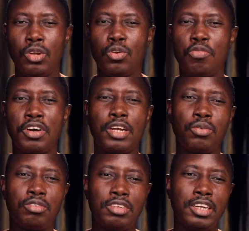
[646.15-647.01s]
Don't forget
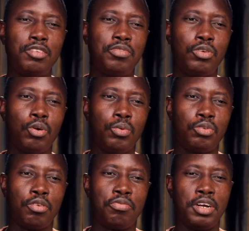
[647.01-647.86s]
to share this video
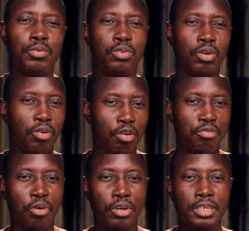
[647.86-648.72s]
with your friend, with your
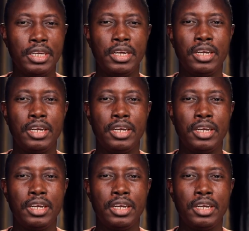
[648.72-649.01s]
loved one.